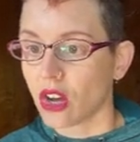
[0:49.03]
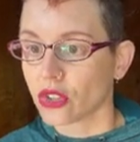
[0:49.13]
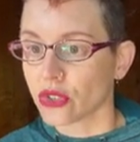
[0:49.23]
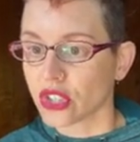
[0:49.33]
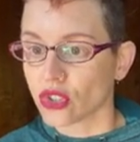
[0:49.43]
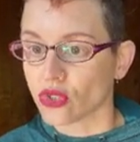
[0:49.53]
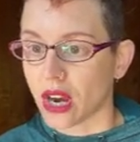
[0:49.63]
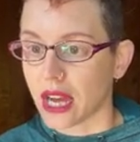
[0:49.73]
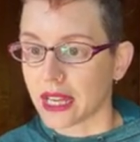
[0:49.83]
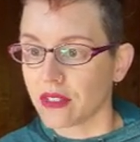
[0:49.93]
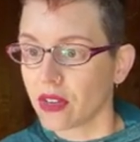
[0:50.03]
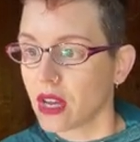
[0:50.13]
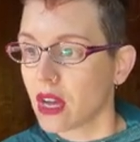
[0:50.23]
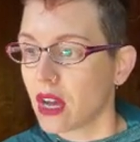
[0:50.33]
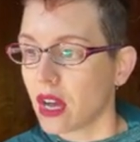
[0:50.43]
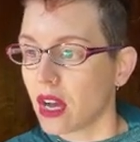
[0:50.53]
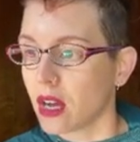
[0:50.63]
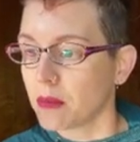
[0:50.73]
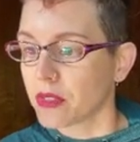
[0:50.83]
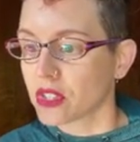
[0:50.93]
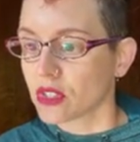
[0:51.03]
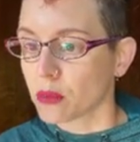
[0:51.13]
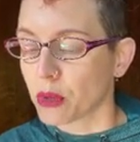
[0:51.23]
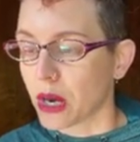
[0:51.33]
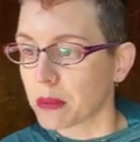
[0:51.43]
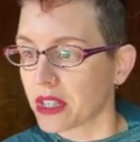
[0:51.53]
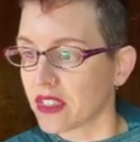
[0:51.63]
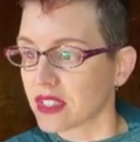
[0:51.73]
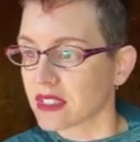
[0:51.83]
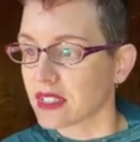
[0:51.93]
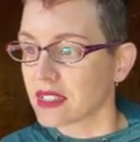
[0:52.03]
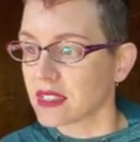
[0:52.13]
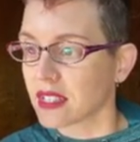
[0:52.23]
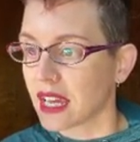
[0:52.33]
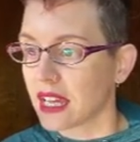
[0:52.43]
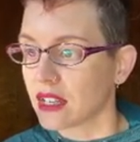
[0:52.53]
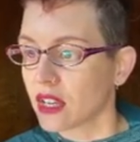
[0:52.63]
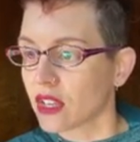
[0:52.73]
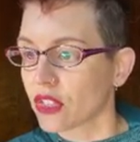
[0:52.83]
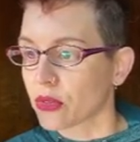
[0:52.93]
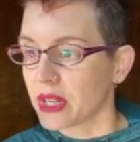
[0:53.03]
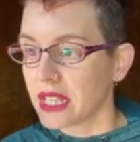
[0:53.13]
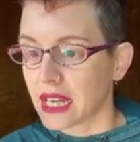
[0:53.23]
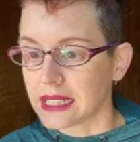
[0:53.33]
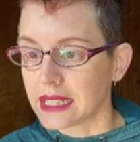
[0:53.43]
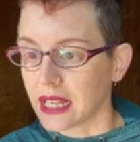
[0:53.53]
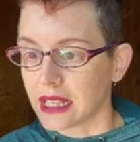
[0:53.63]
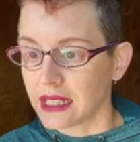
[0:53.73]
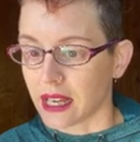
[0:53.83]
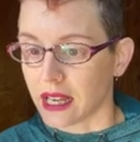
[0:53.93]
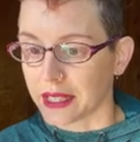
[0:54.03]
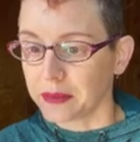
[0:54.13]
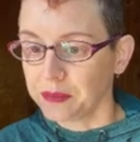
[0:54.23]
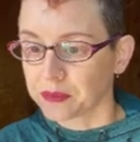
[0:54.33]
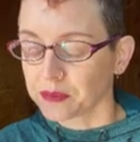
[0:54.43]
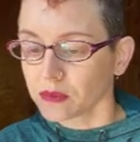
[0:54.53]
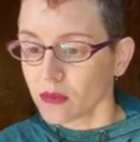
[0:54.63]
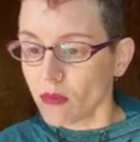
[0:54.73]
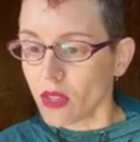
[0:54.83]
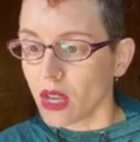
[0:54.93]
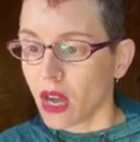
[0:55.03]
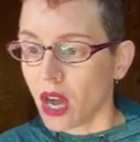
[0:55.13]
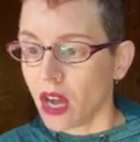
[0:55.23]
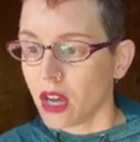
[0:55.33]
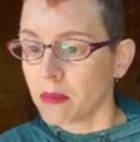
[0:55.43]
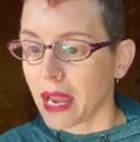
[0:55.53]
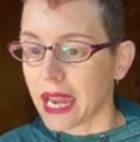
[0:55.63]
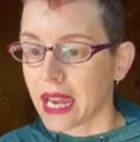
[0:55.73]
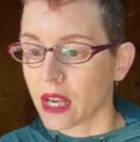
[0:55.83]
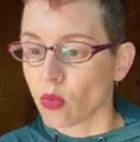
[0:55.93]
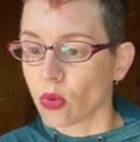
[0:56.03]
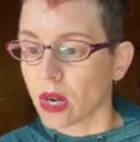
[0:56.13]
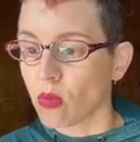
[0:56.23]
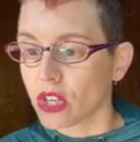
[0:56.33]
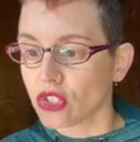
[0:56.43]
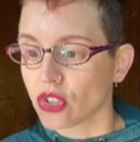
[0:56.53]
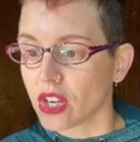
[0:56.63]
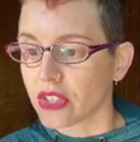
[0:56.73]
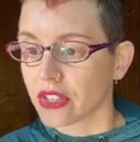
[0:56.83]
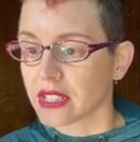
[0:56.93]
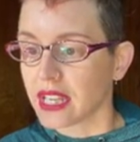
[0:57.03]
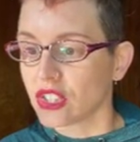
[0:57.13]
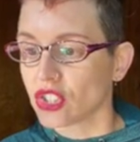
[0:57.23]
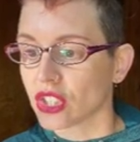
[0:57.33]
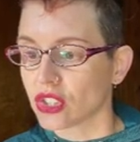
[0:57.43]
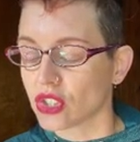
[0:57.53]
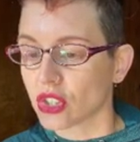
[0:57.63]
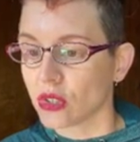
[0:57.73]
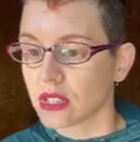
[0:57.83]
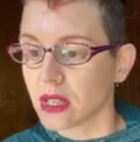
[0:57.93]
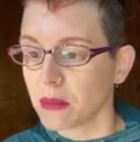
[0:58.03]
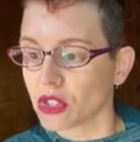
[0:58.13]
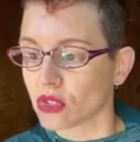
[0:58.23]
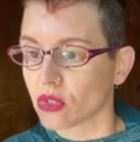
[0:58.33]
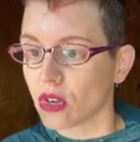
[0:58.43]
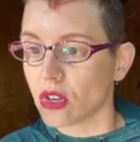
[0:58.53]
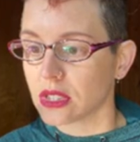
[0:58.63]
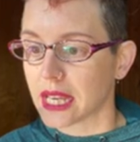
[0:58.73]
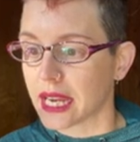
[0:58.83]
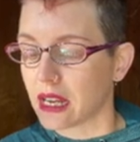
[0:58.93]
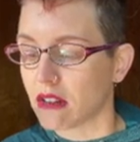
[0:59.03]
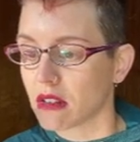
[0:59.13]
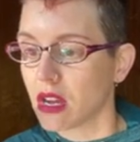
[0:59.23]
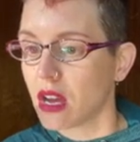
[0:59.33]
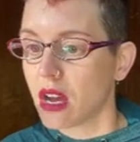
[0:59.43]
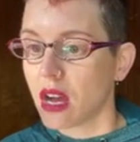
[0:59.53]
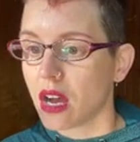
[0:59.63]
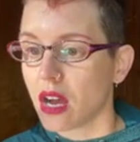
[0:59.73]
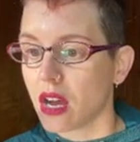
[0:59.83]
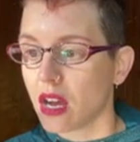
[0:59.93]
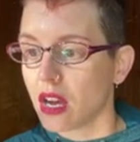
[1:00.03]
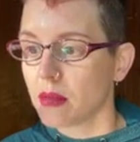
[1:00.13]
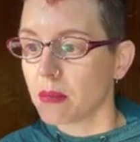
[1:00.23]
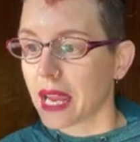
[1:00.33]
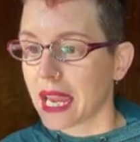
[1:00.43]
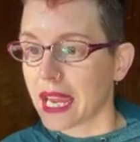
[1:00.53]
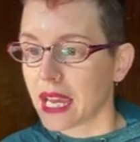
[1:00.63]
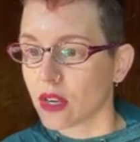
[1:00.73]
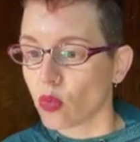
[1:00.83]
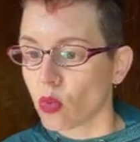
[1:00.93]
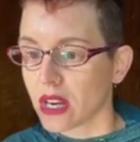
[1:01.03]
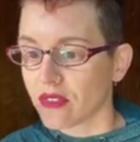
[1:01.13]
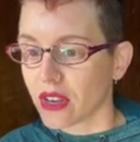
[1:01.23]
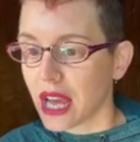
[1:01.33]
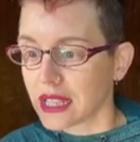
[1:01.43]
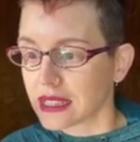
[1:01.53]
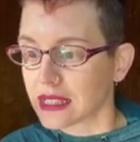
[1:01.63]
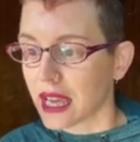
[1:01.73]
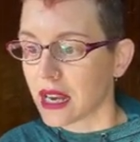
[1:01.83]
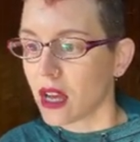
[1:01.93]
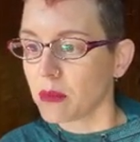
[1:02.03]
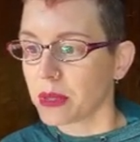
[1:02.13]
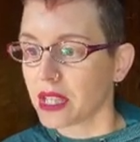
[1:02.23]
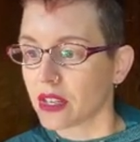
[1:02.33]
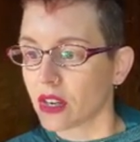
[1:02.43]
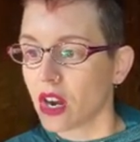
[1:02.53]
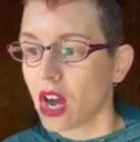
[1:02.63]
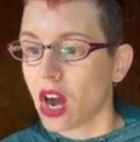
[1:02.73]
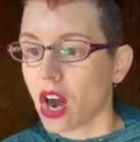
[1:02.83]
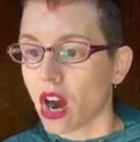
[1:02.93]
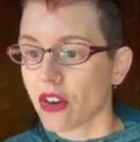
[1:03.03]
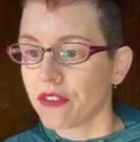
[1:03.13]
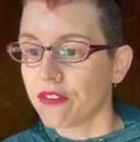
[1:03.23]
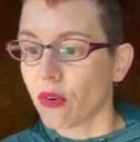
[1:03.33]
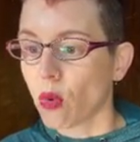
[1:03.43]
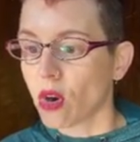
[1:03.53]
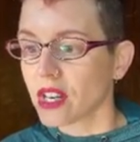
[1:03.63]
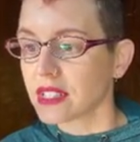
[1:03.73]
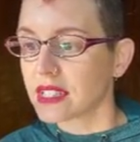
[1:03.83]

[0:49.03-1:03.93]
Aldrich Drive. Um, this is a property that's listed at 399.9. Um, and what I want to draw your attention to is I'm going to scroll down um, and what I've got set up here are four